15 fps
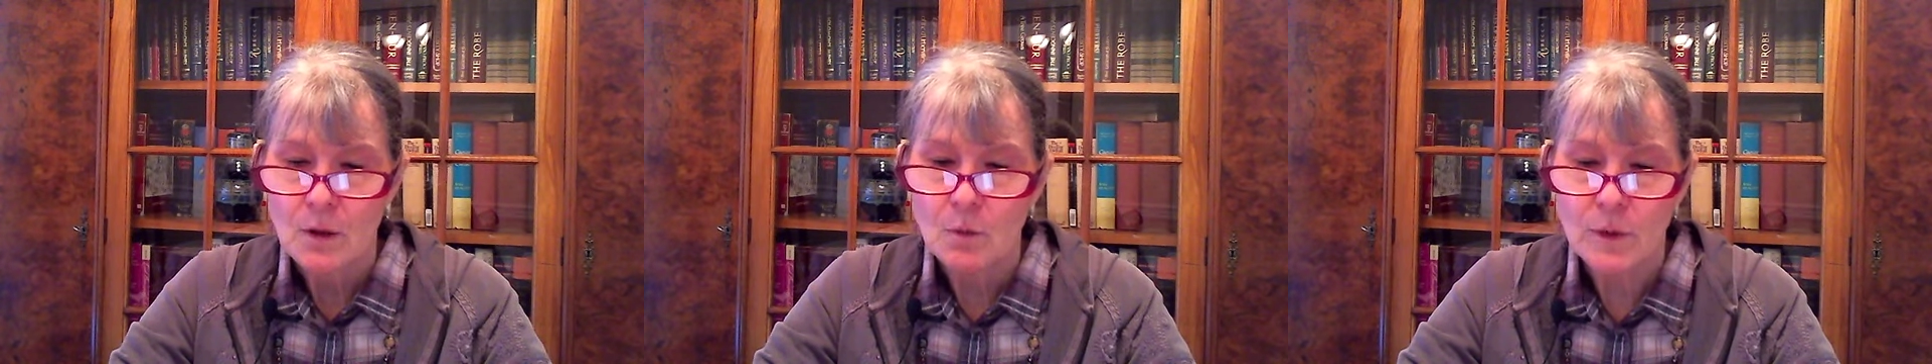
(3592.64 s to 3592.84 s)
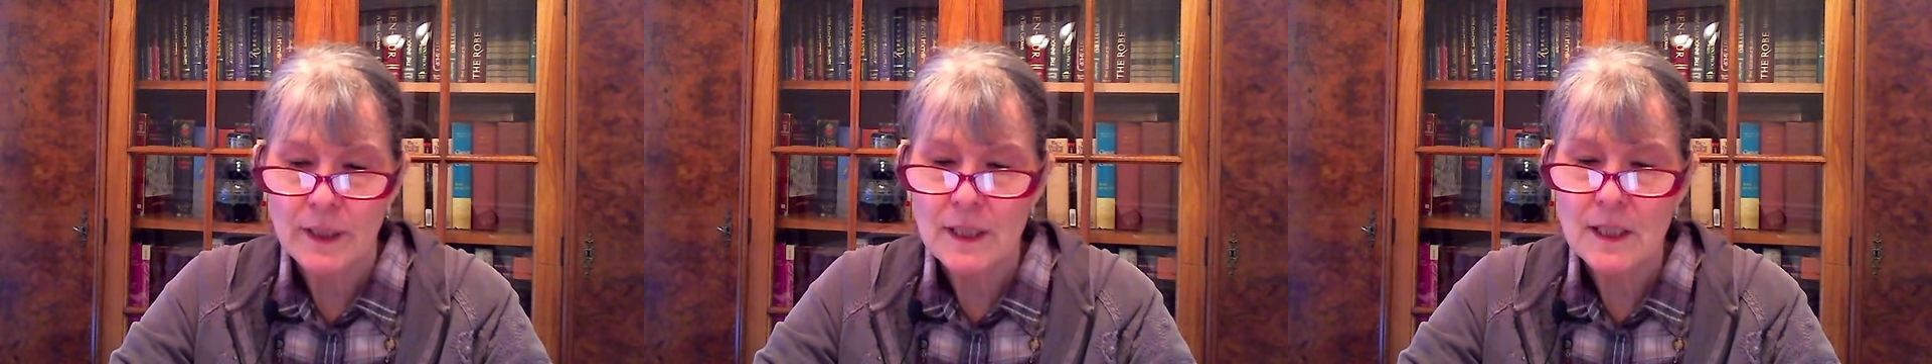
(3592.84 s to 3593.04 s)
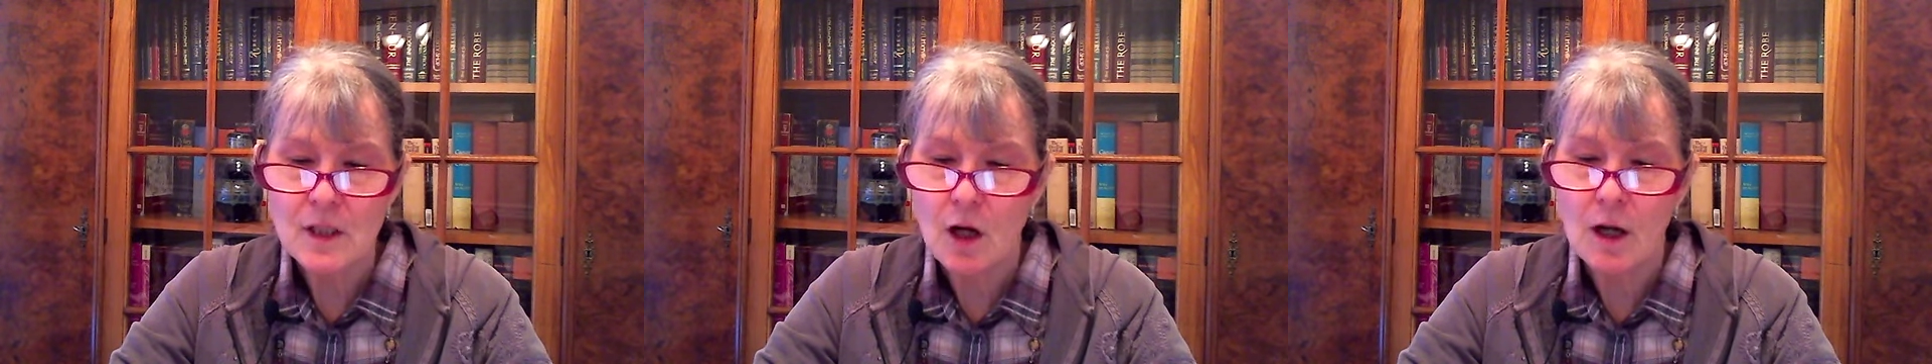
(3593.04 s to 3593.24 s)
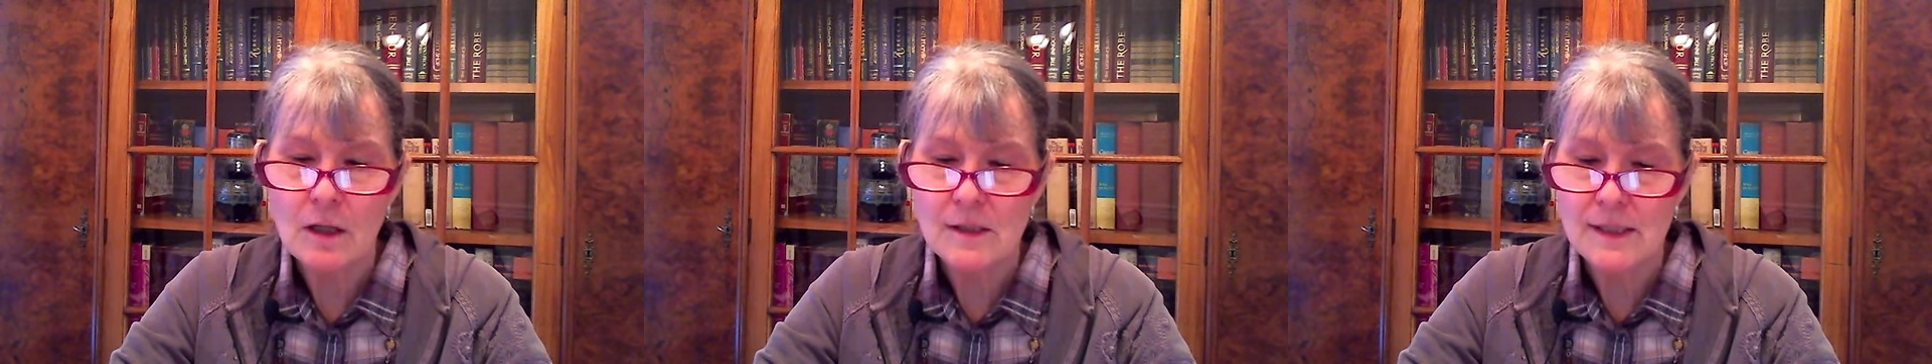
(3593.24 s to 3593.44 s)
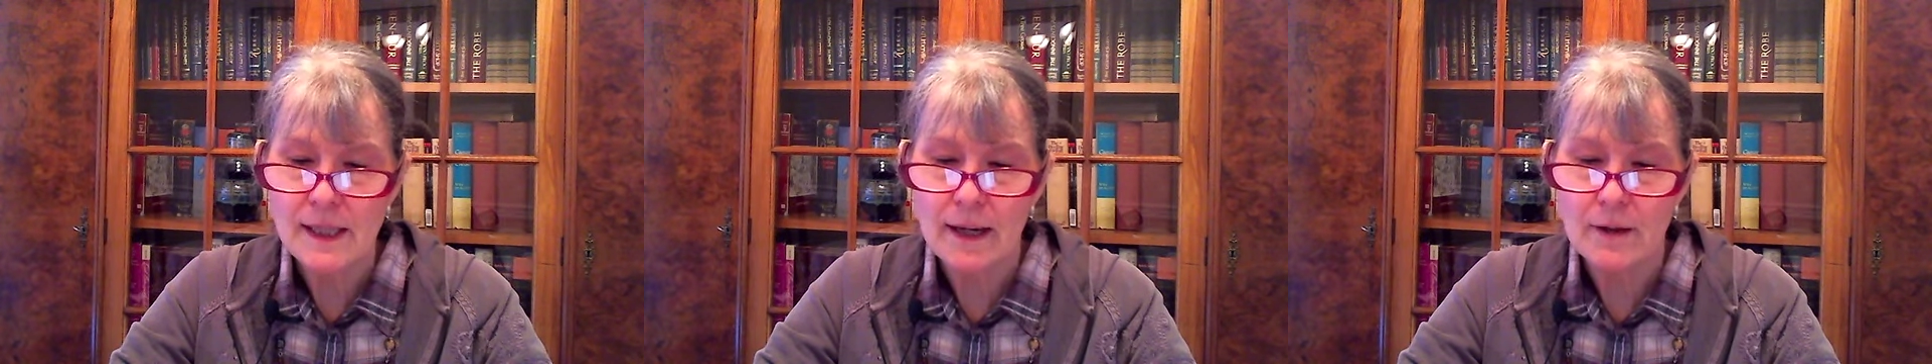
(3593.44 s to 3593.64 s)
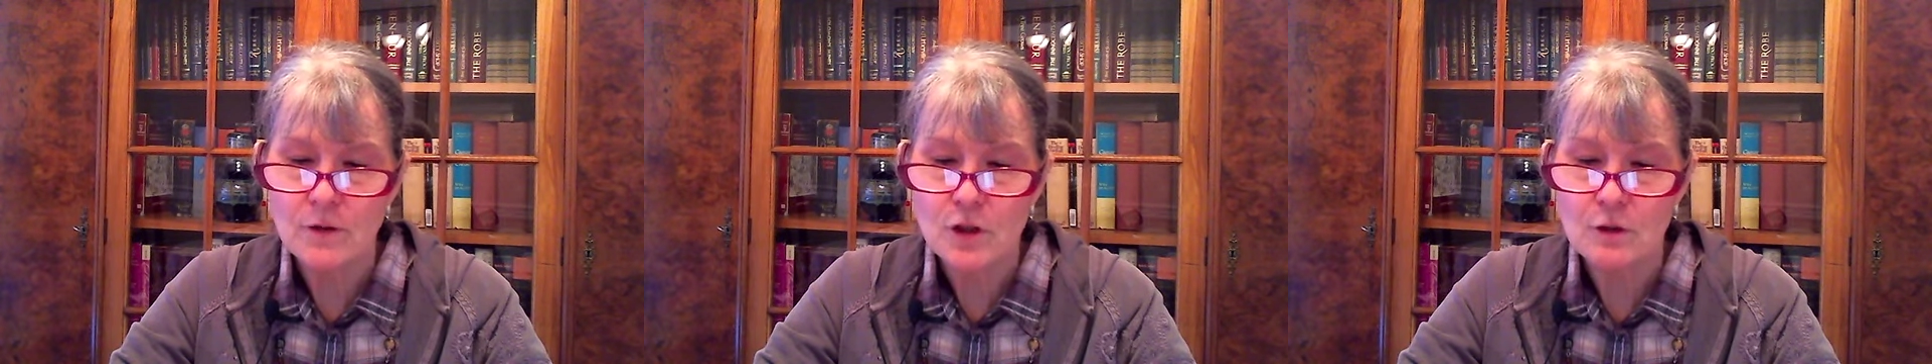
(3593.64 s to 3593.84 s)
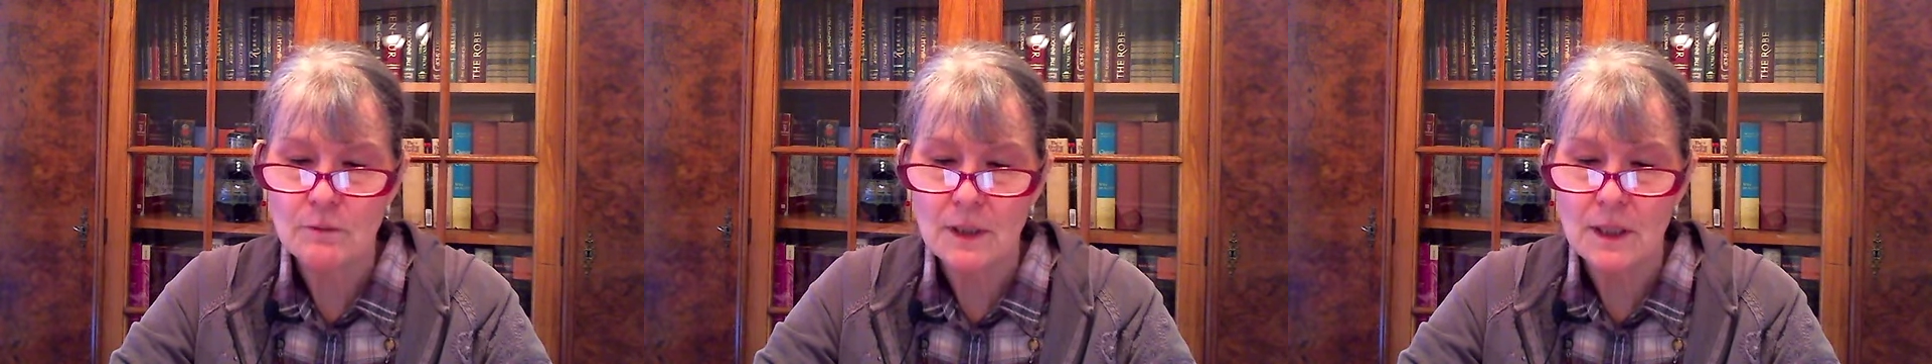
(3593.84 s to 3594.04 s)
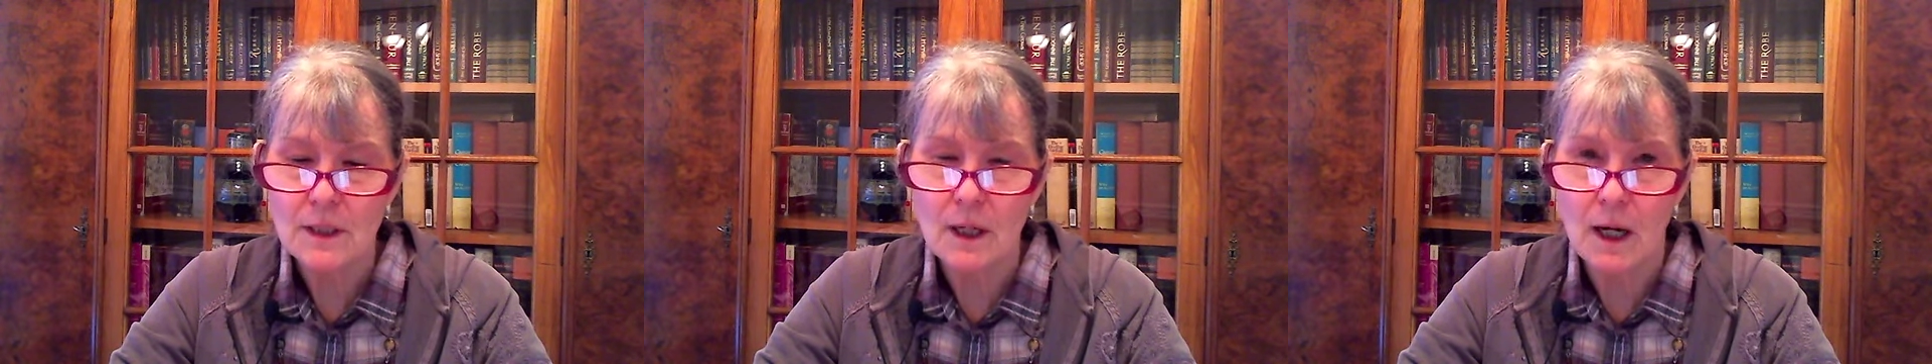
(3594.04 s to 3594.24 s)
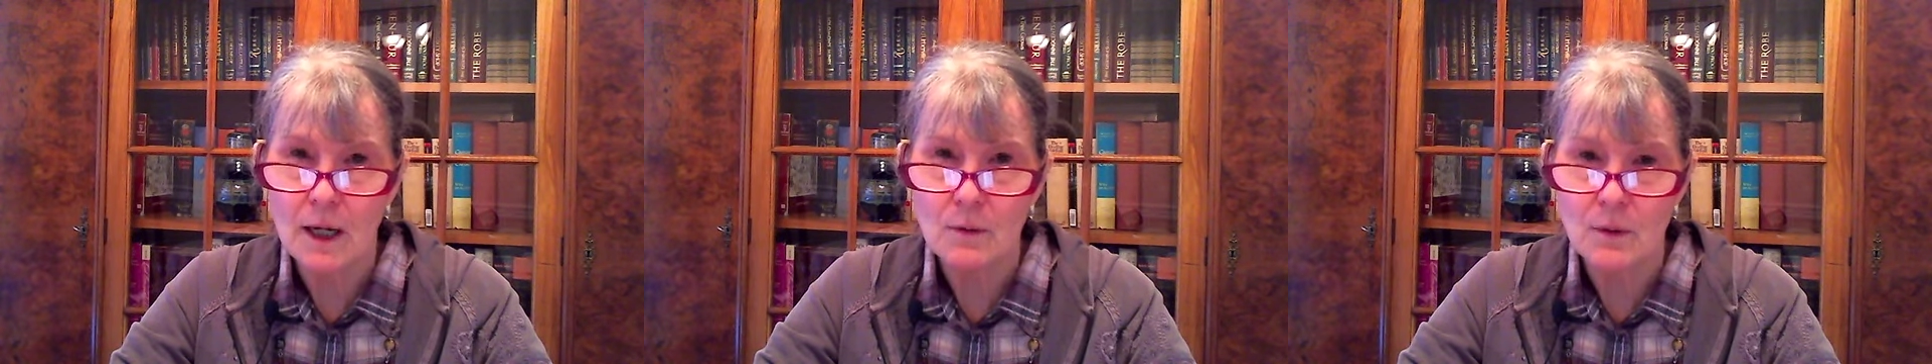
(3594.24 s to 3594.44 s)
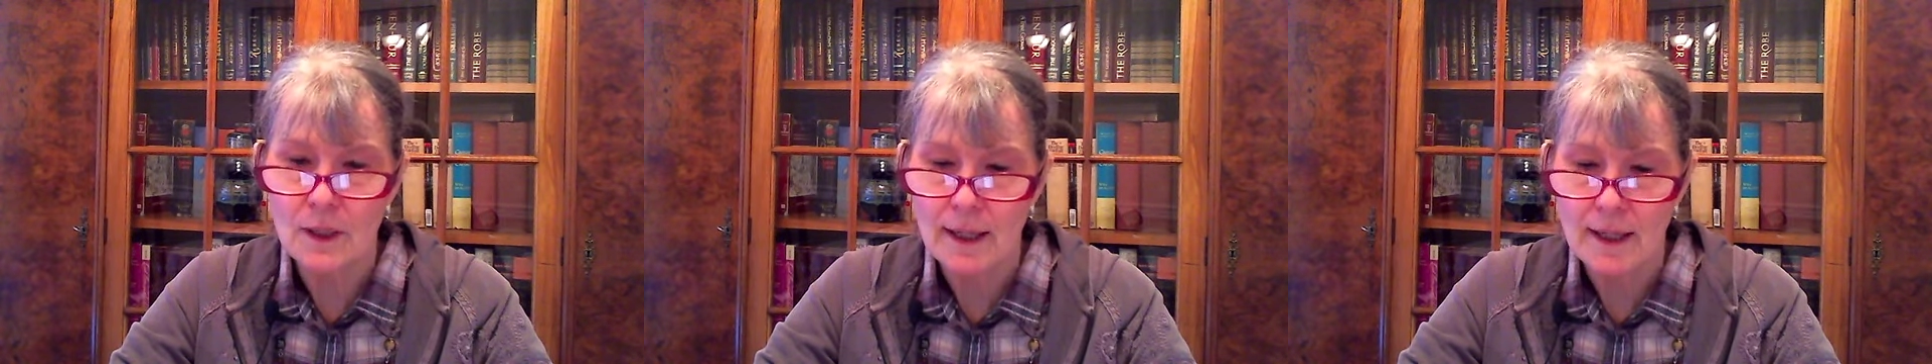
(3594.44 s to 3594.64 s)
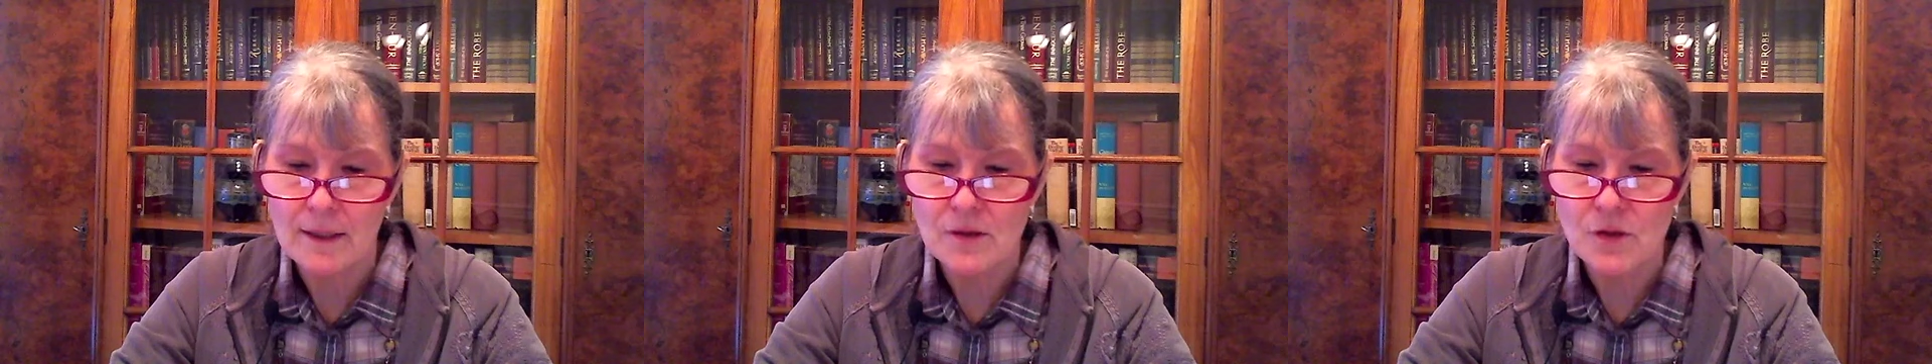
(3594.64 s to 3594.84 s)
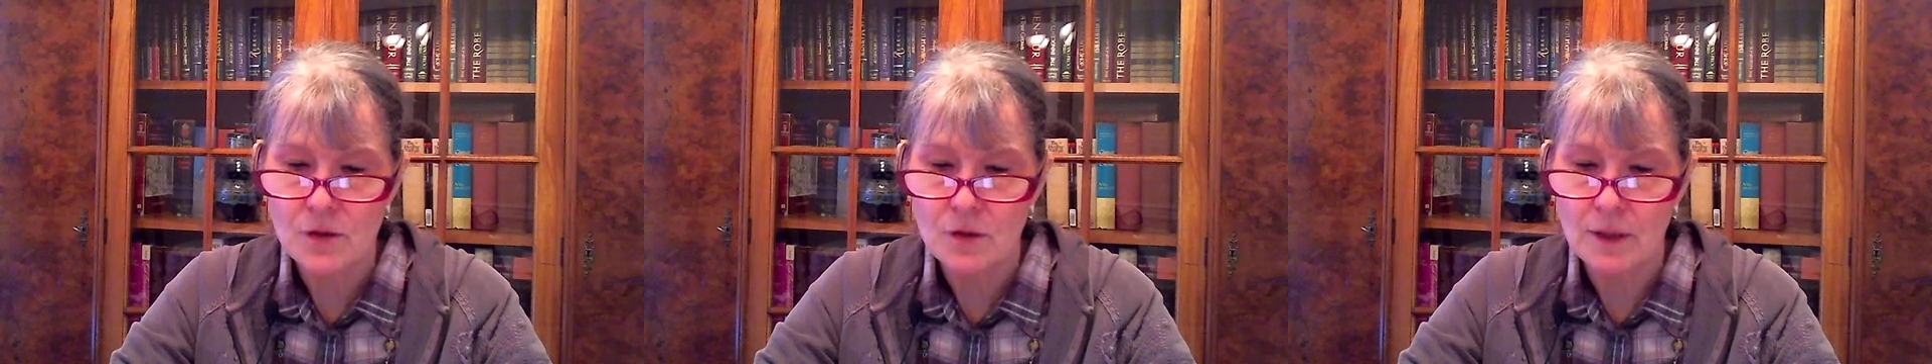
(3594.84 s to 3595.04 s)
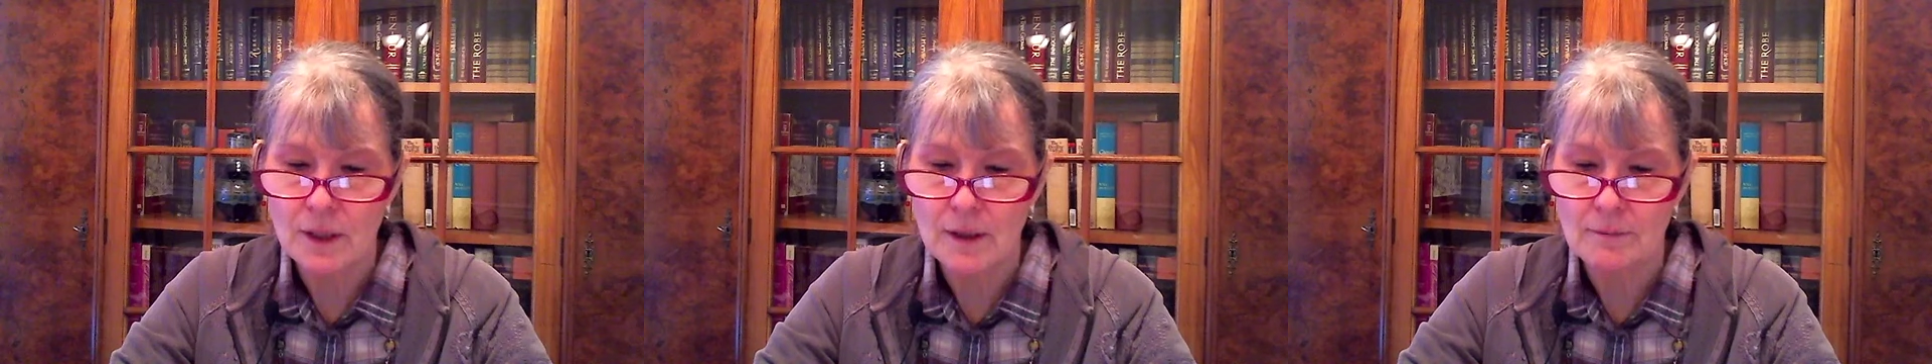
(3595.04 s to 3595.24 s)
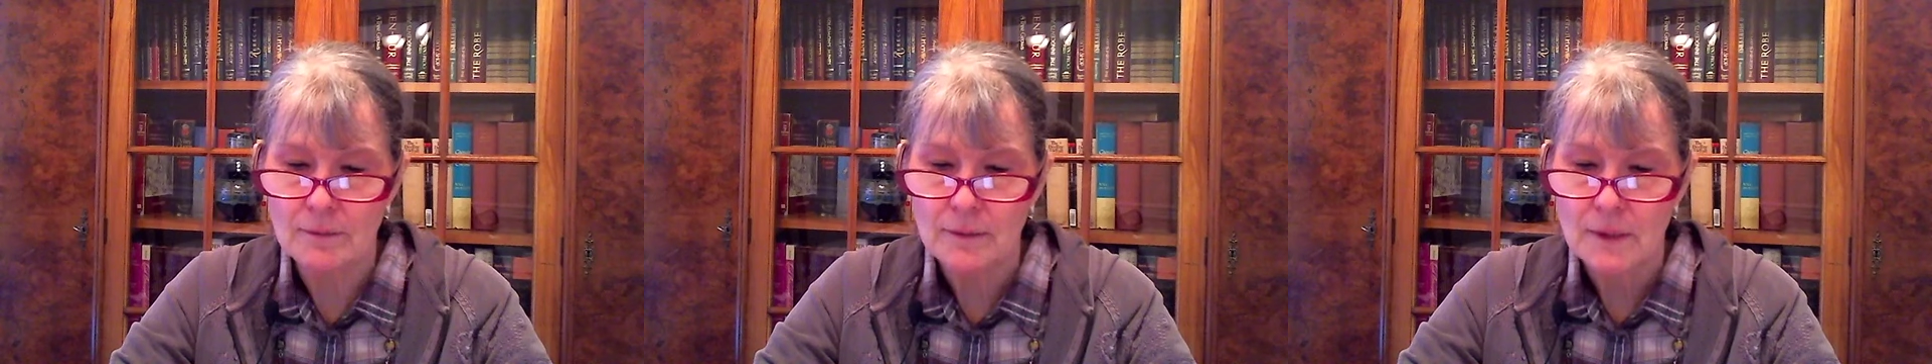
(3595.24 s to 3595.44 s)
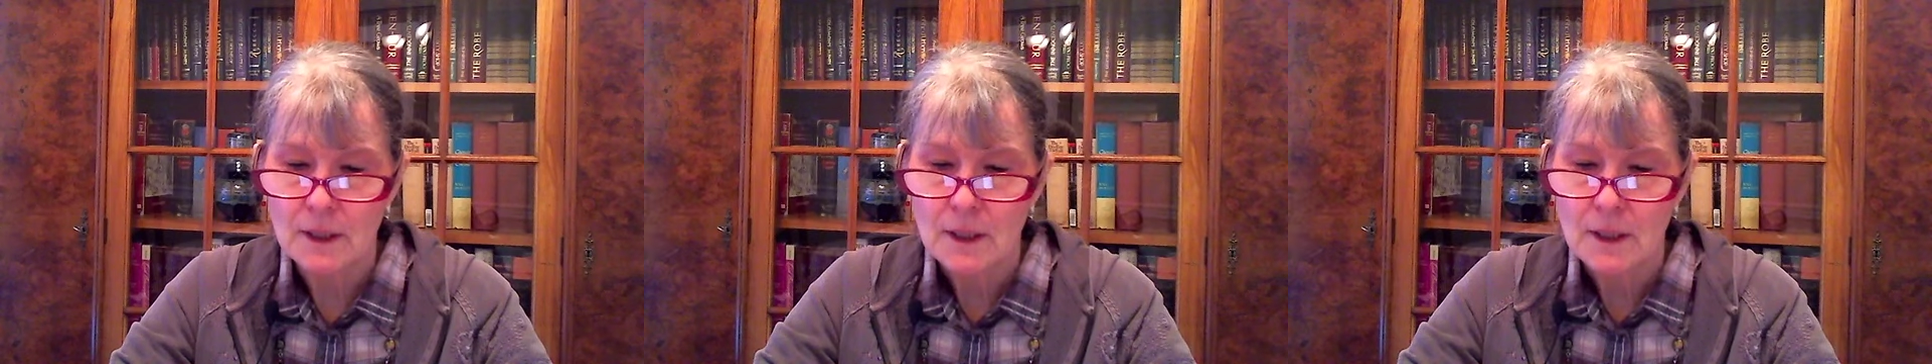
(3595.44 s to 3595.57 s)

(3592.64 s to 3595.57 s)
When he calls out to me, I will answer him.